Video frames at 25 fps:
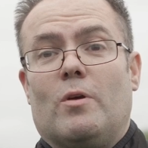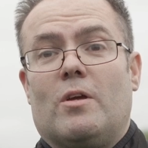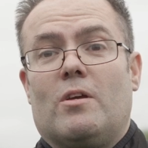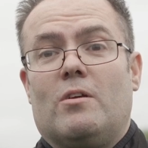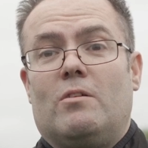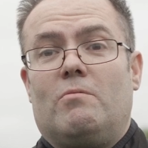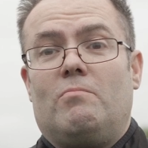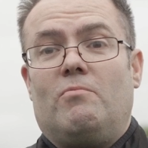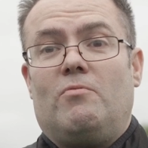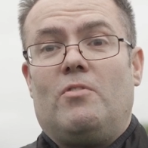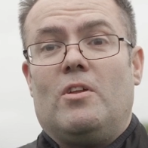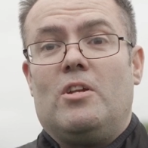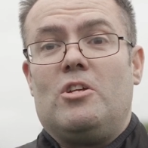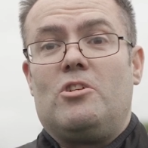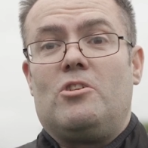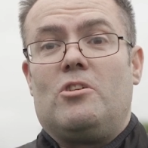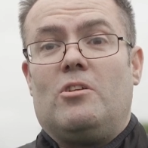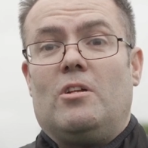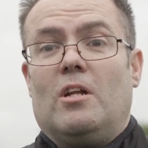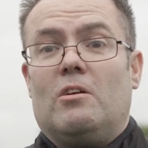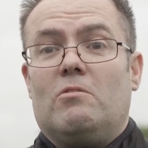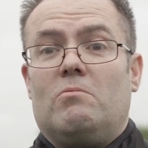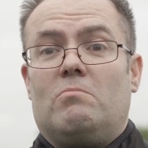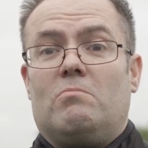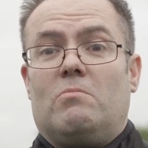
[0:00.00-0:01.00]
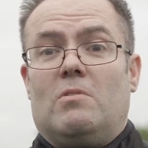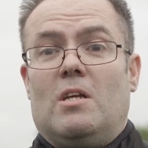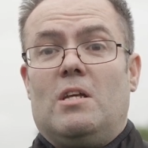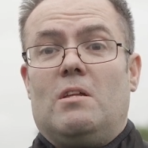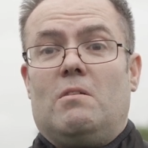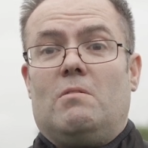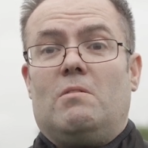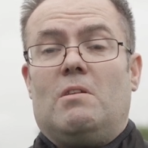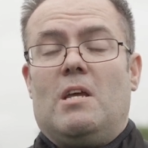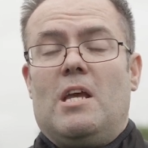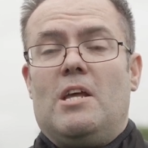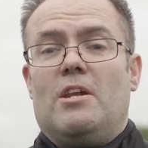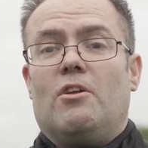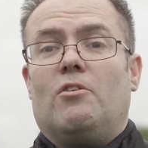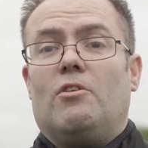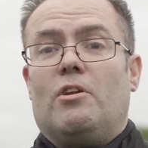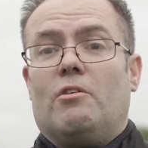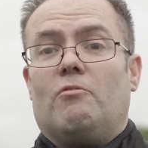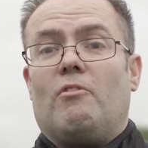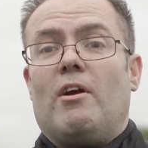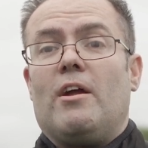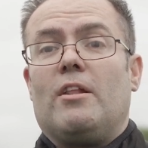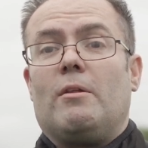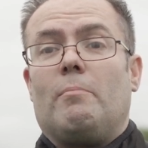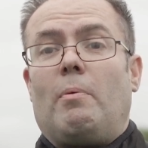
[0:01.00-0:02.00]
we could finish, in and
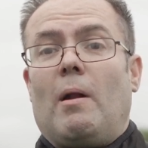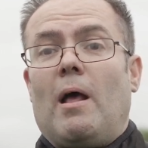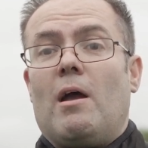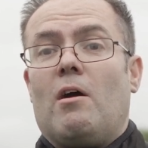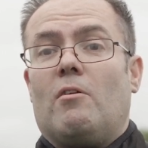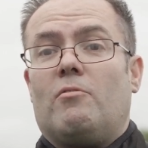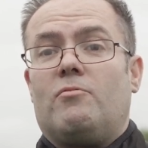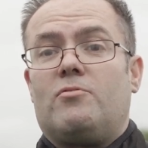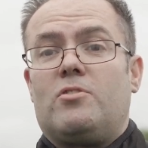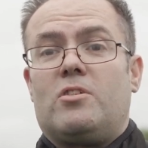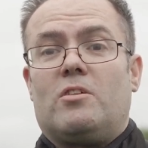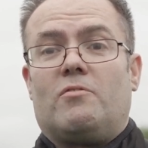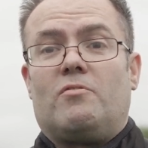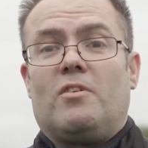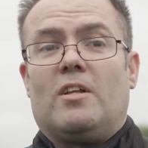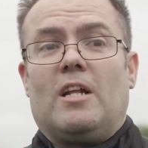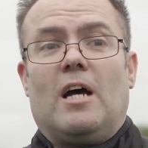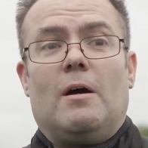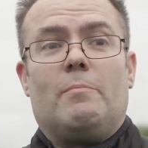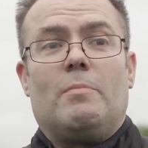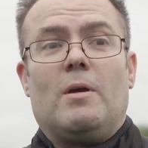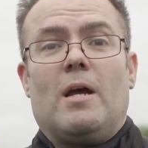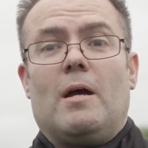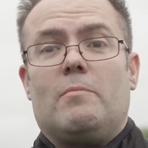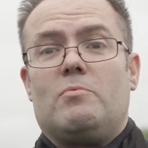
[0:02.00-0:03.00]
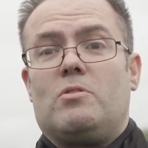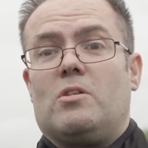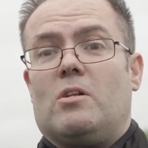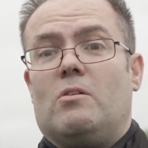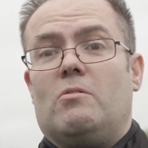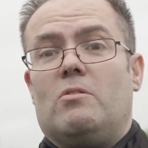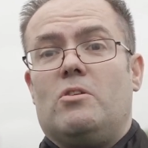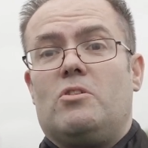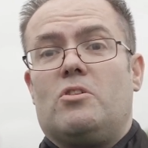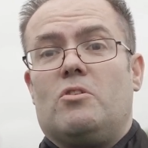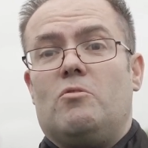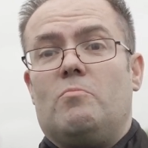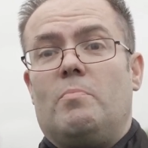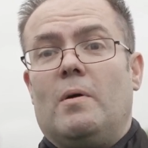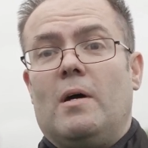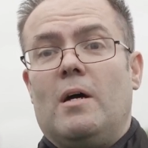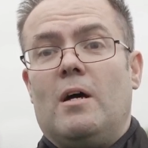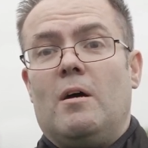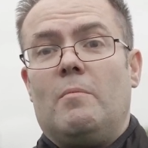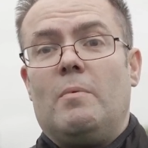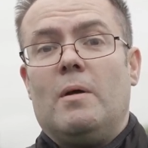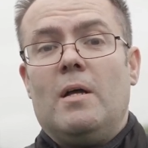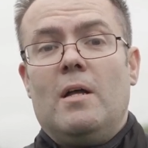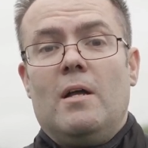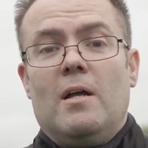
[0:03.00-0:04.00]
around the playoffs. I think that'd be absolutely
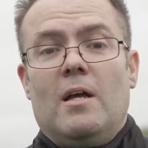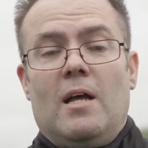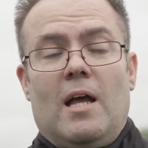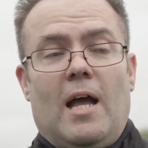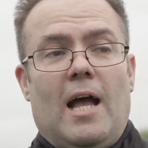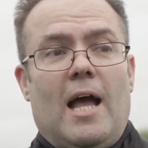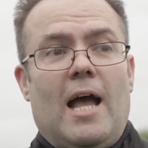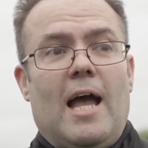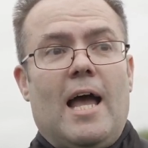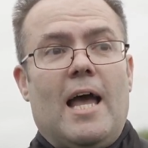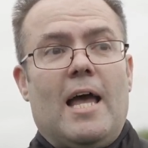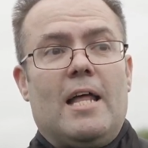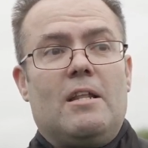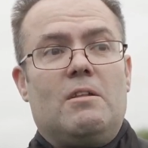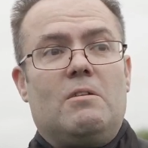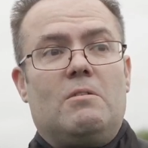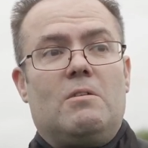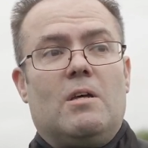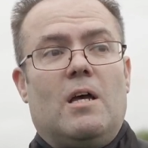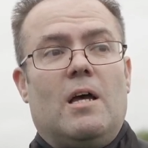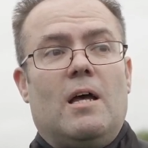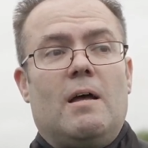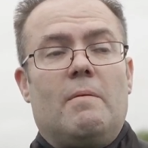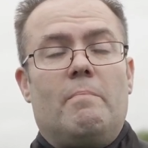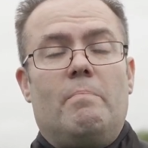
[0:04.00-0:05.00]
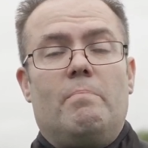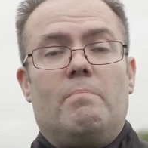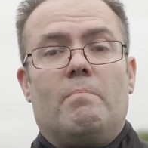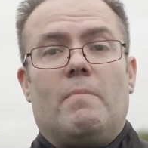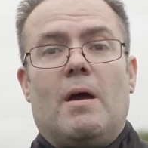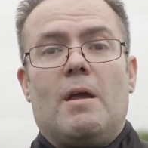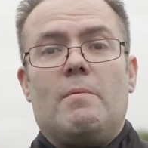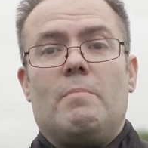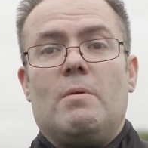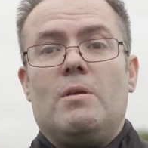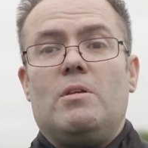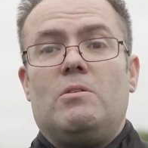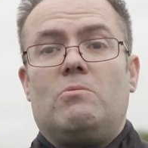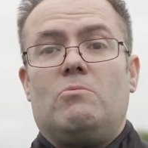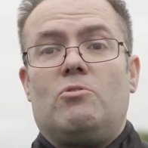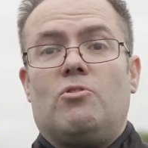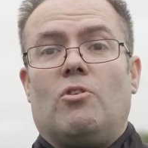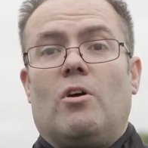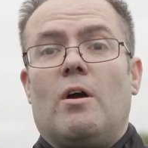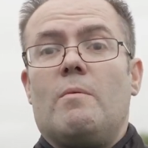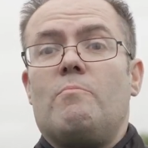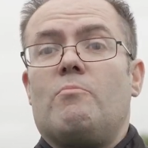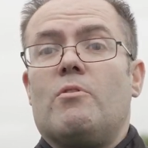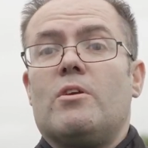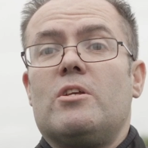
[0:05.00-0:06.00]
superb, and maybe
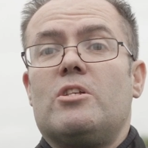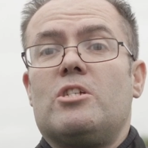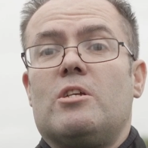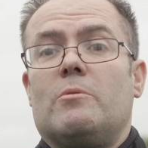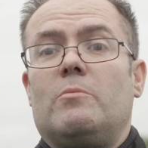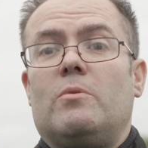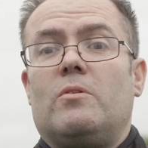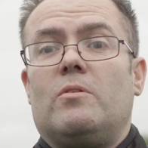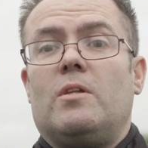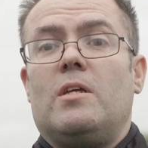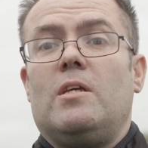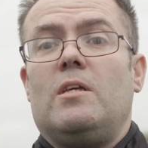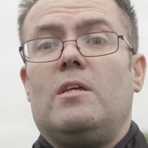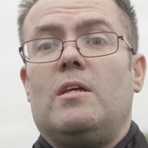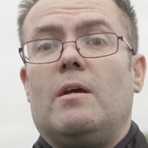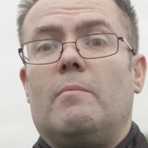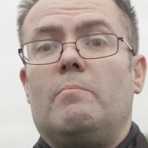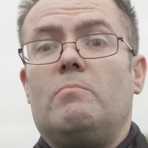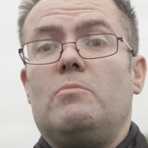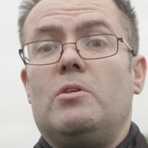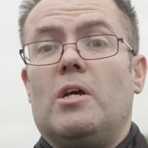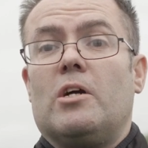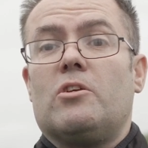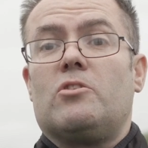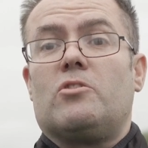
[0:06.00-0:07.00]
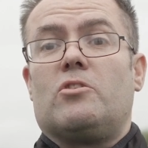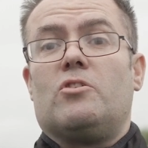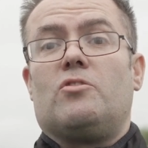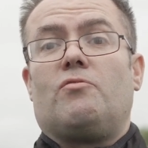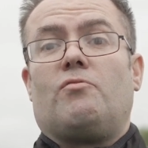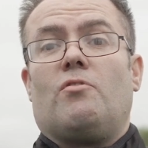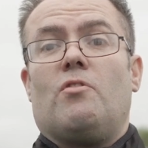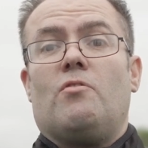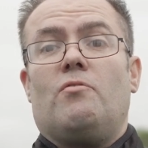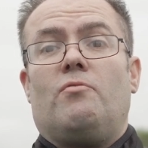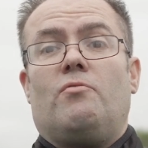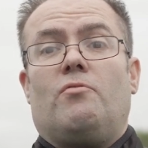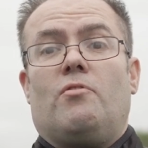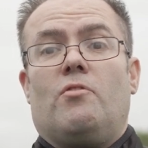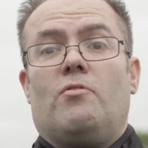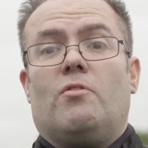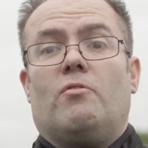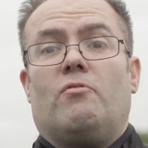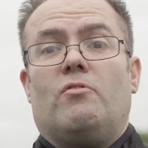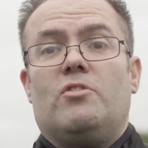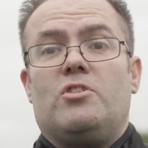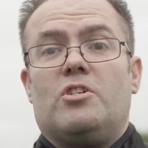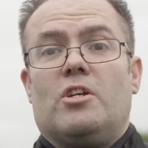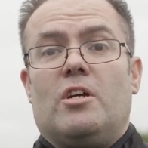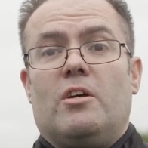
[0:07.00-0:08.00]
try and bring some of the youngsters through
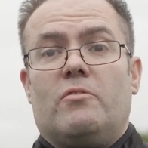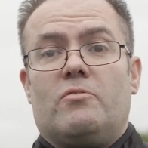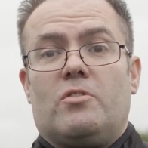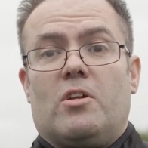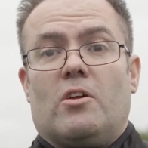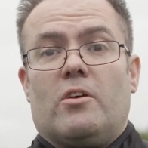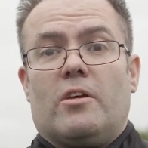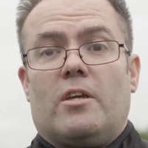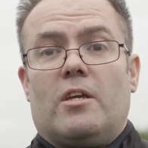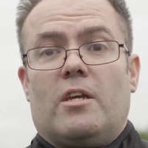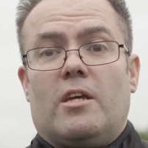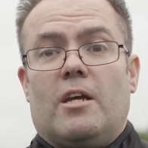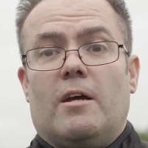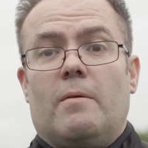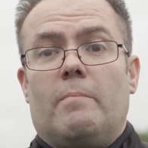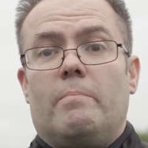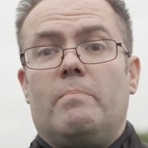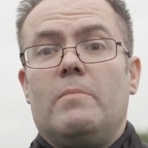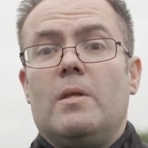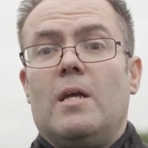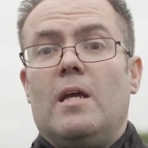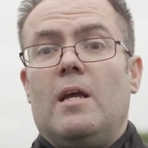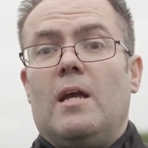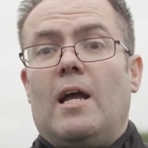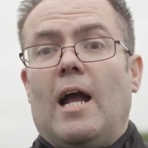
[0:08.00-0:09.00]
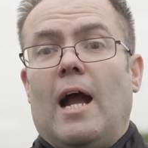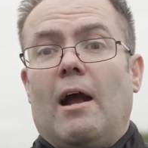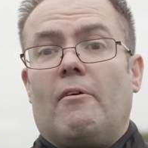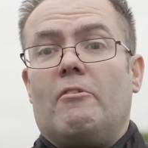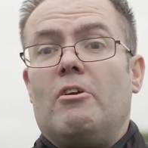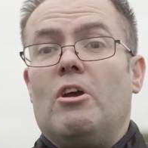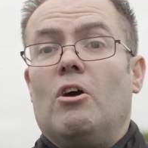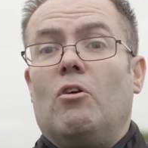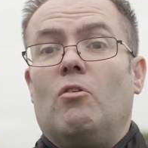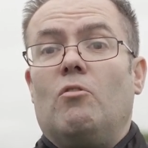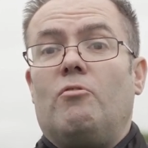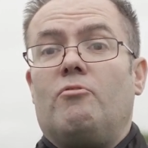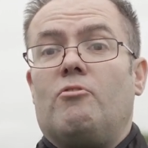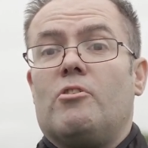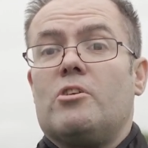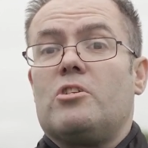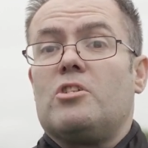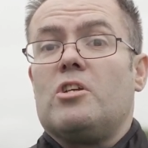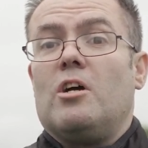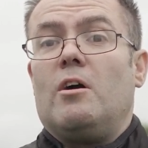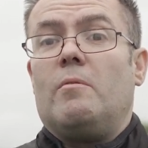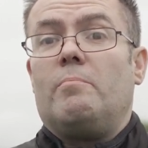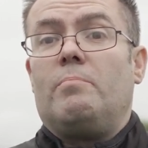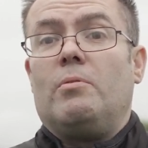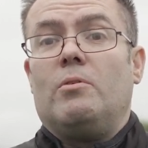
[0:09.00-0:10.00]
the reserves, like Harry Hall, for
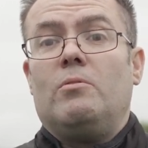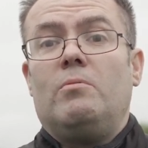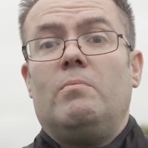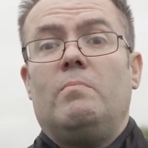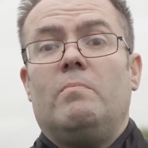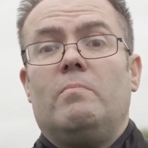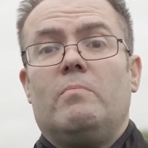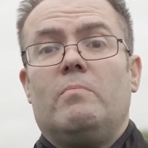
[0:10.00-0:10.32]
example.